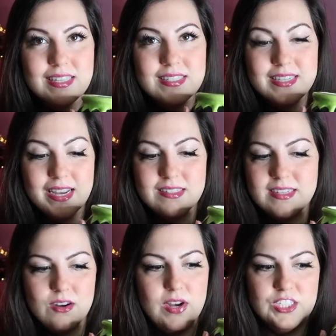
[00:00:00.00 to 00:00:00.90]
that stands
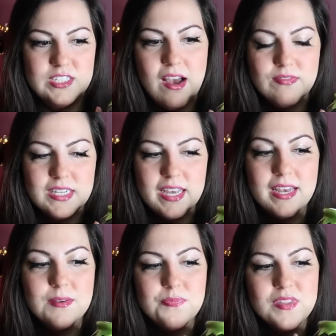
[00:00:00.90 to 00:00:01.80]
out, I just have to
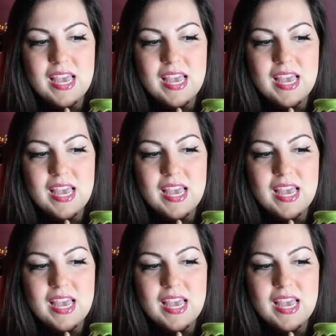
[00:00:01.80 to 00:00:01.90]
get.